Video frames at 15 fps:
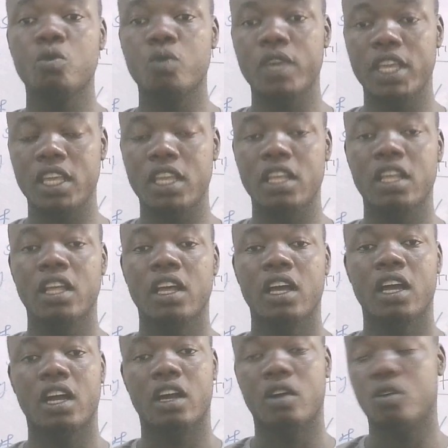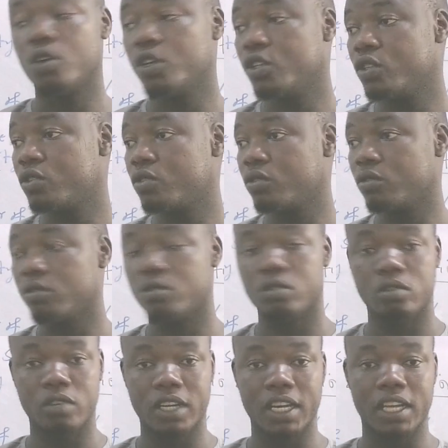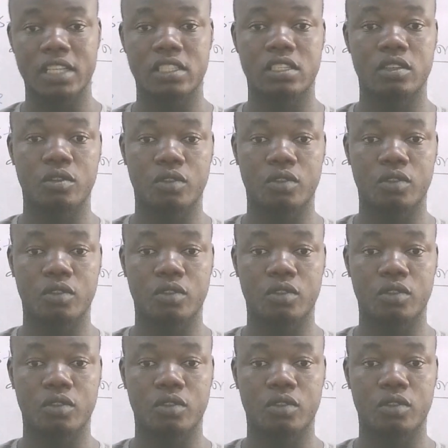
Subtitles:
we are going to look at